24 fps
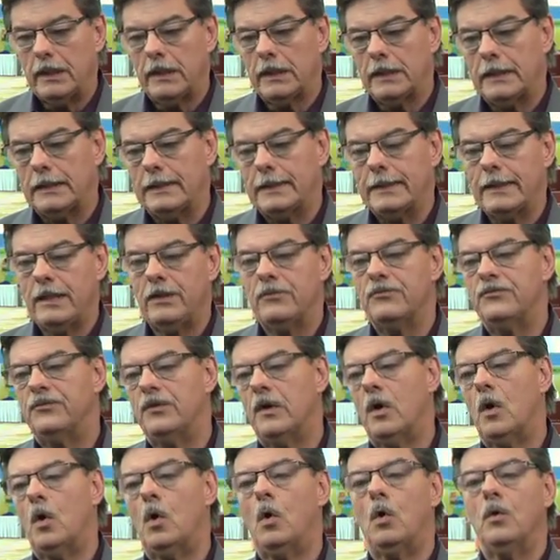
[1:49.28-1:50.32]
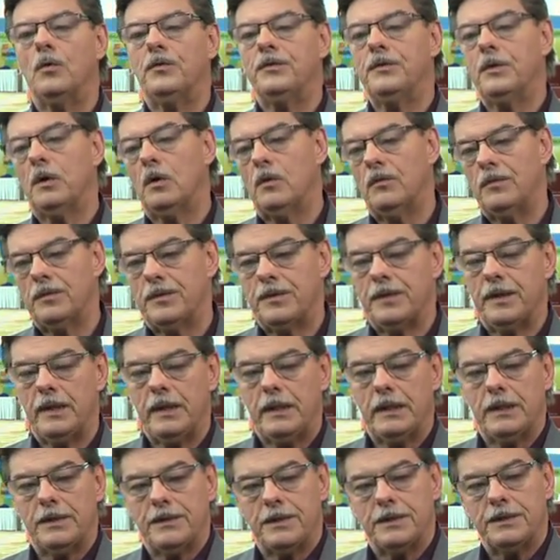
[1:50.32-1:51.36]
evolved over
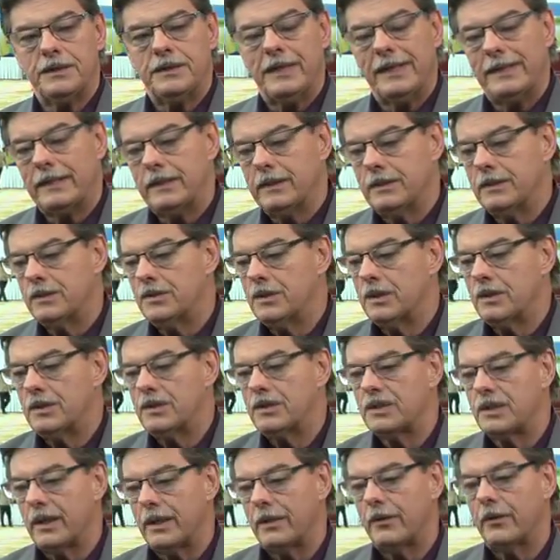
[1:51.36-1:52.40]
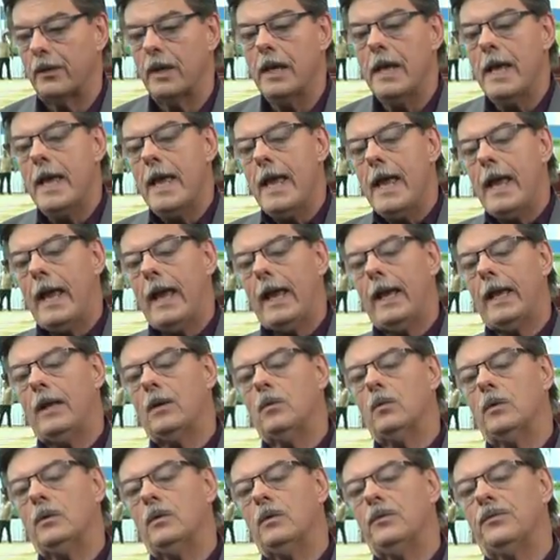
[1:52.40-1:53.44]
the decades, et cetera.
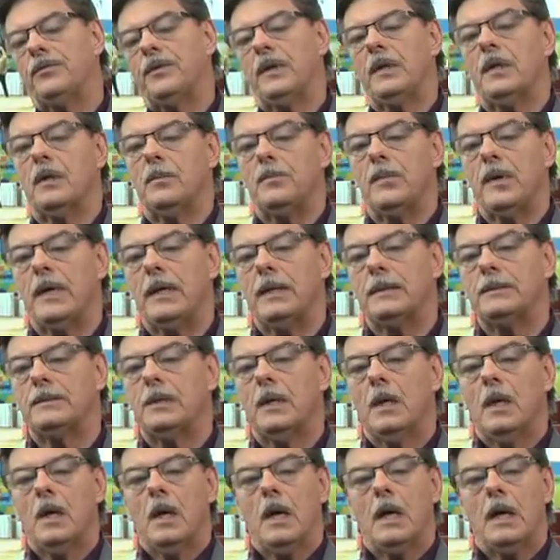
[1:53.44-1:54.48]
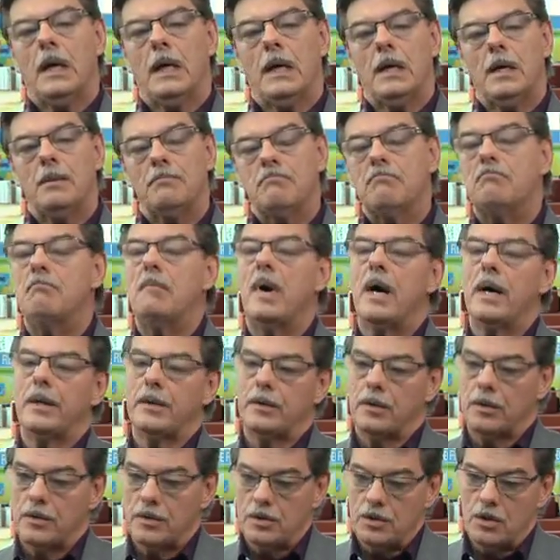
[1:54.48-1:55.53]
And when you think about
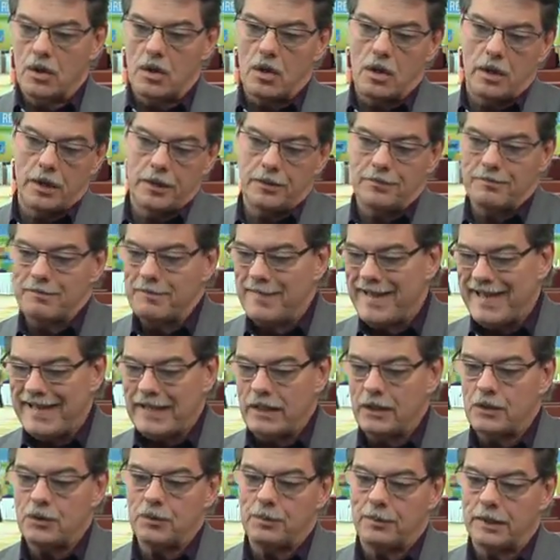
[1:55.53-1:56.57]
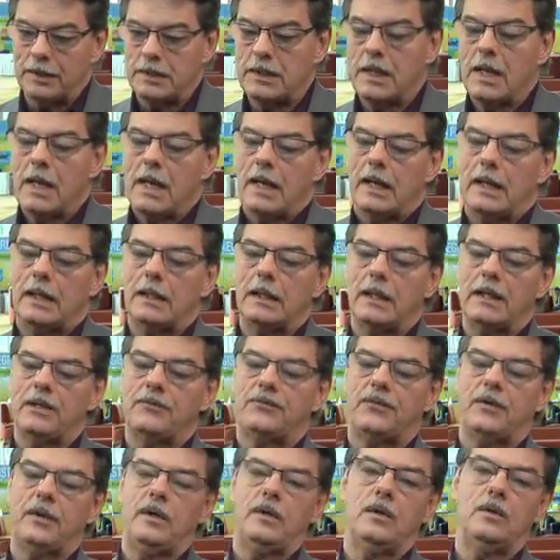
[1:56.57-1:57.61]
modern yard management, I'd like
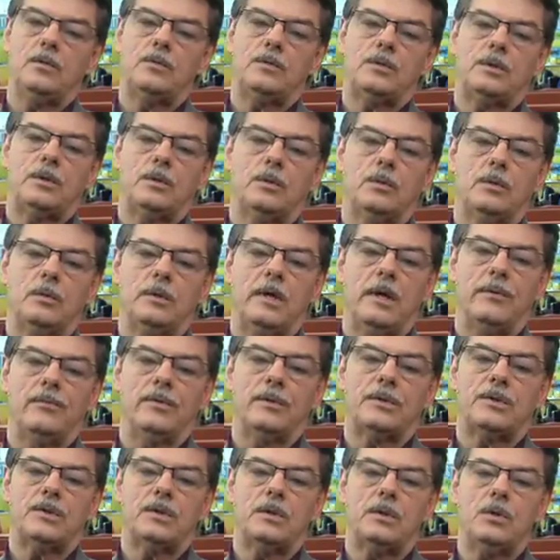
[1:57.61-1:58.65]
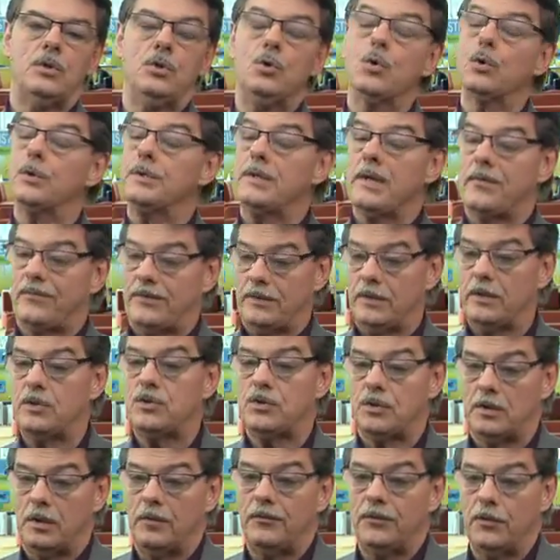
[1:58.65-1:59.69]
for you to give us your
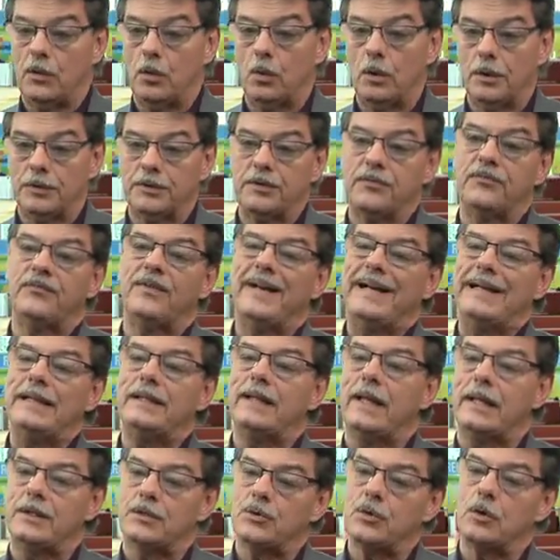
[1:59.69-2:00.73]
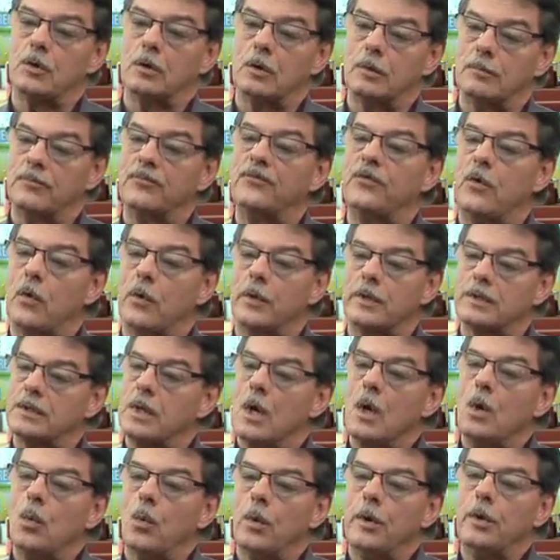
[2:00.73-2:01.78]
definition, if you will, define that term for us.
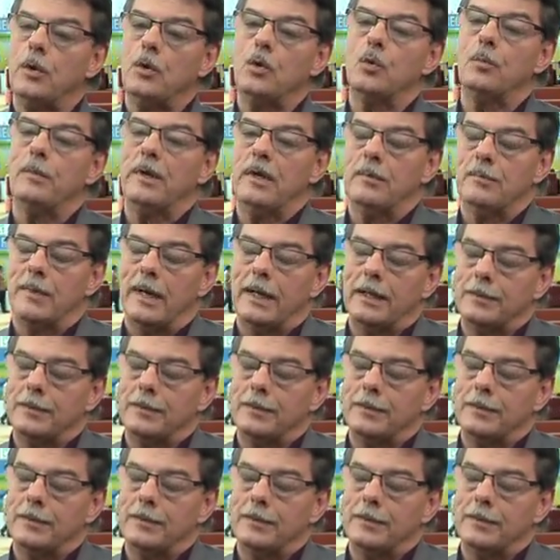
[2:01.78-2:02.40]
What do you mean by